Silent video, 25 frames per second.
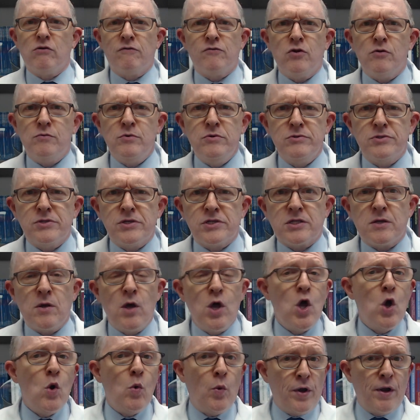of your immune system?
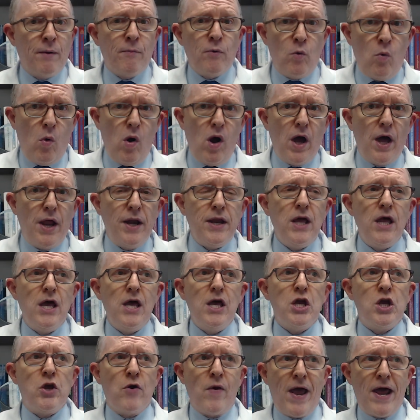Well, number one,
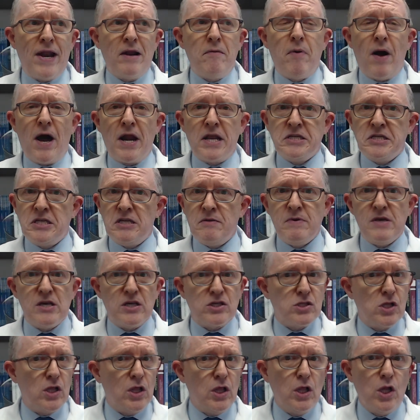your antibodies need to be
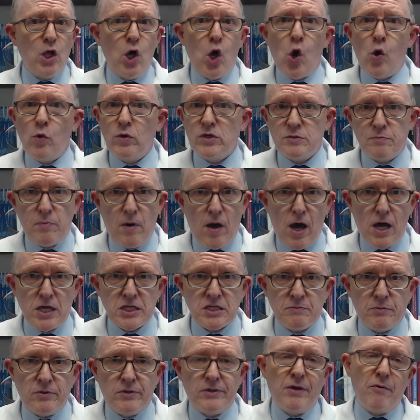as low as
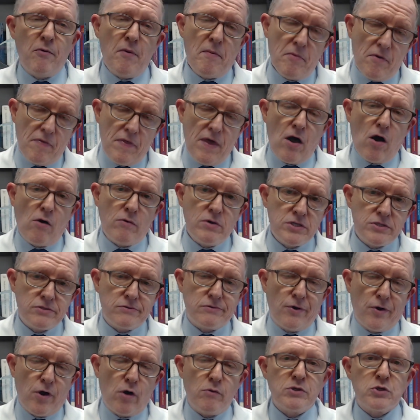possible. And remember, they always
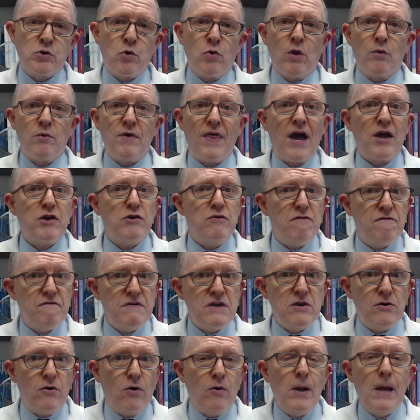don't always correlate with how you
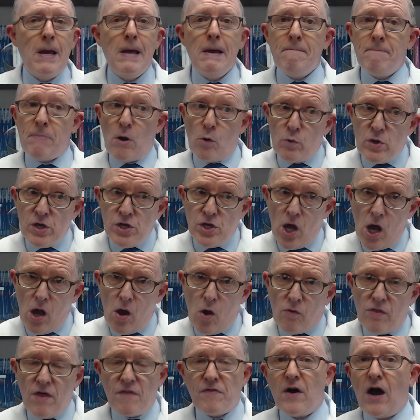feel. But we
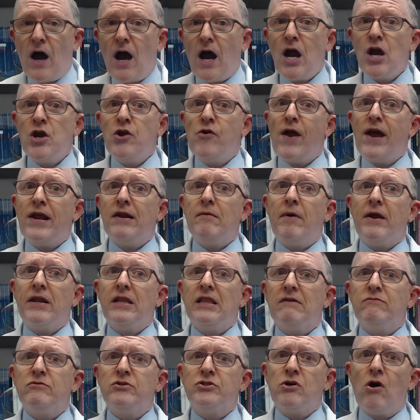know that the higher your antibody
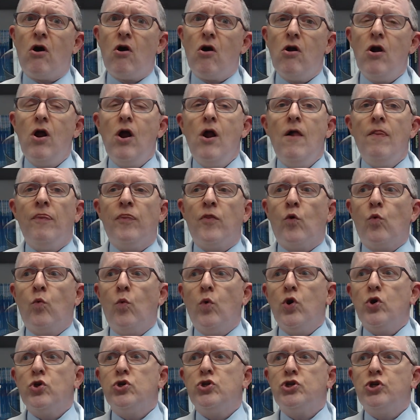levels are, the
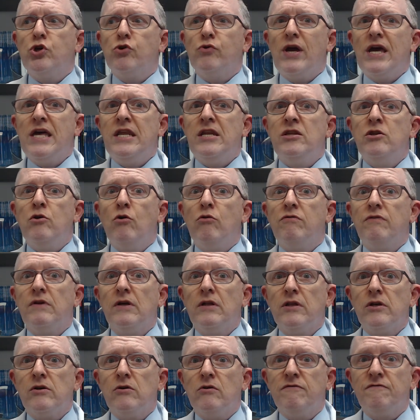worse your
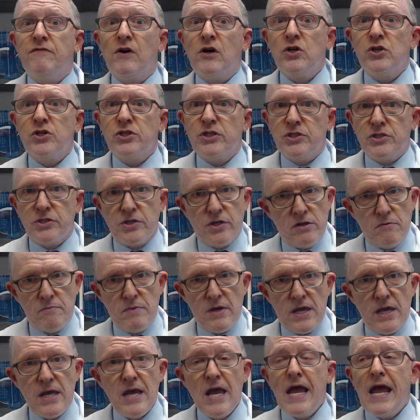endothelial function is going to
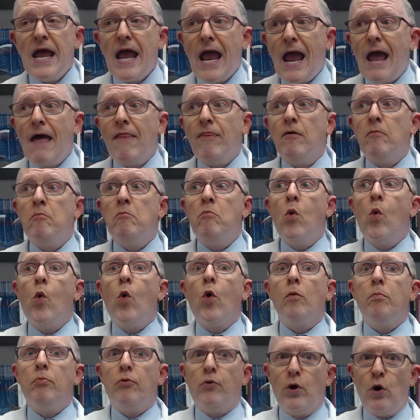be, and the
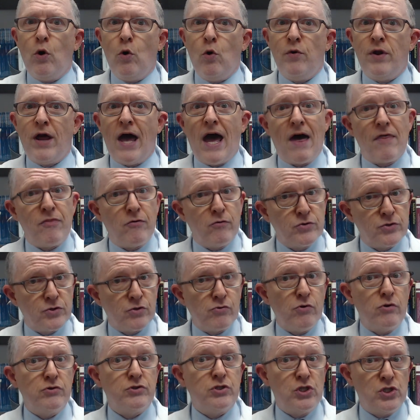more prone to
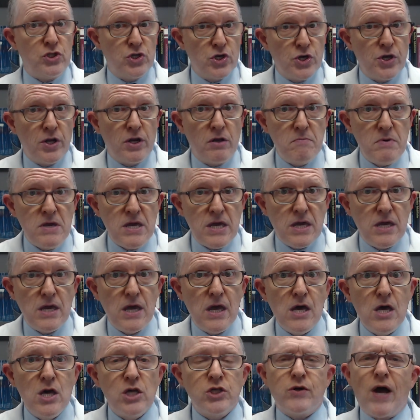atherosclerosis you're going to be.
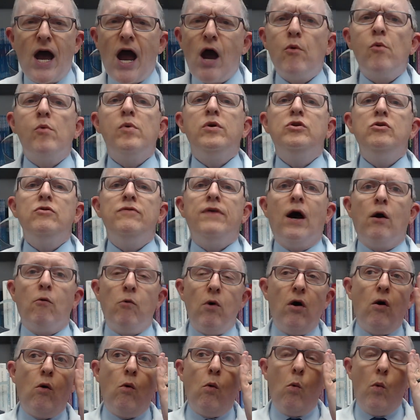So how would we do that?
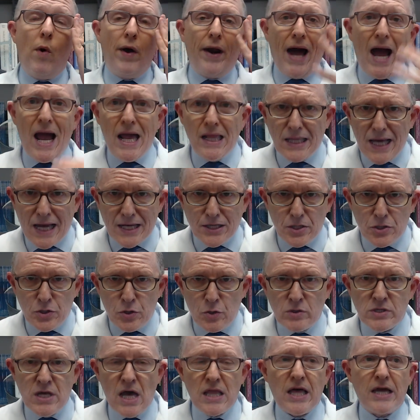Well, what I like to
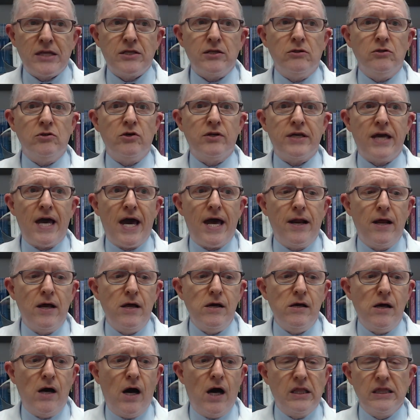do is I like to look at
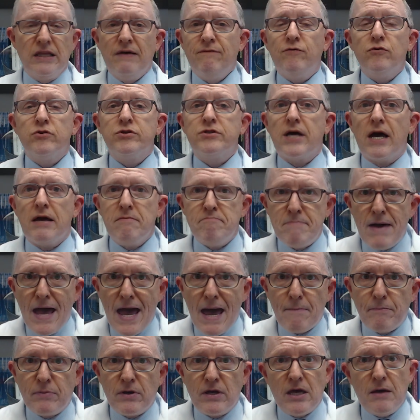uh, lymphocyte
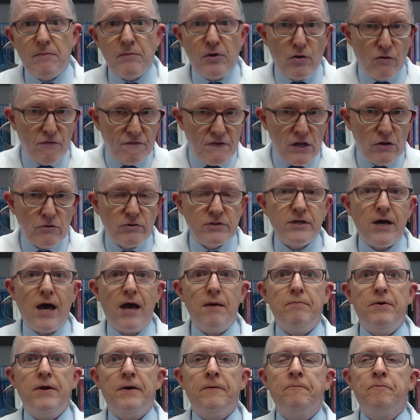map
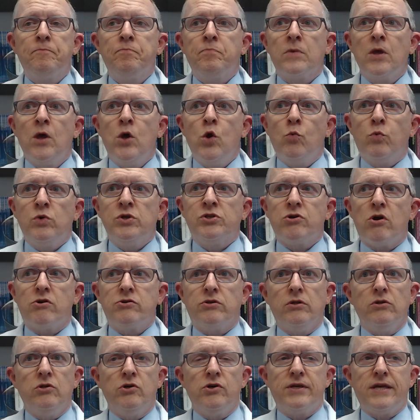immunophenotyping. We start
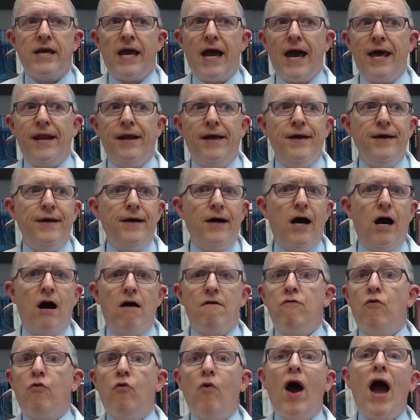to look at a
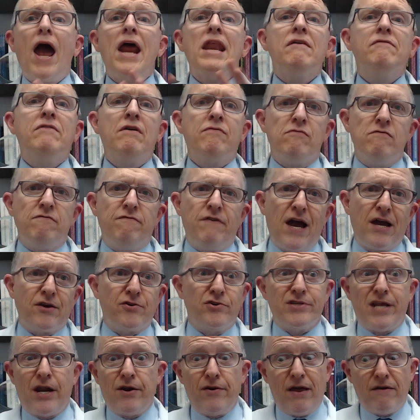variety of different
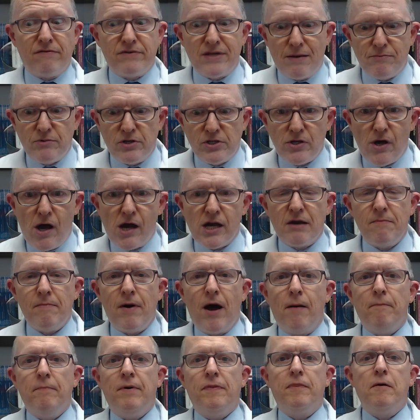factors I don't have time to talk
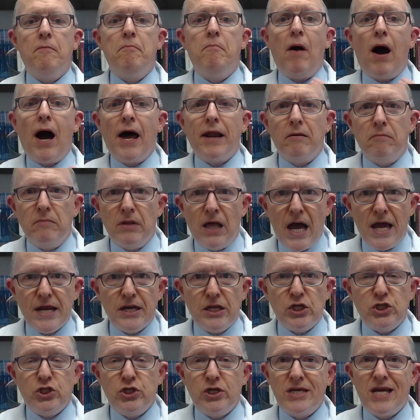about, but the bottom line
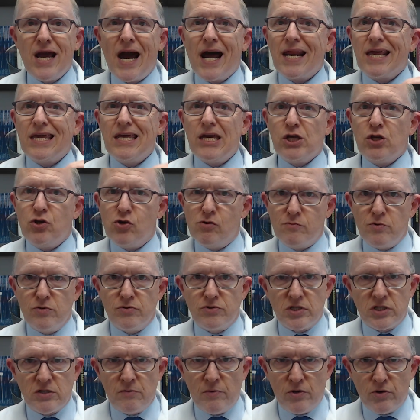is you got to get your immune
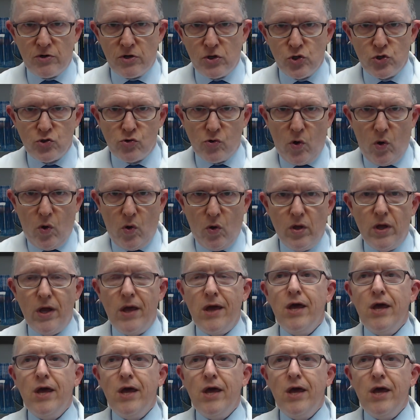system under control.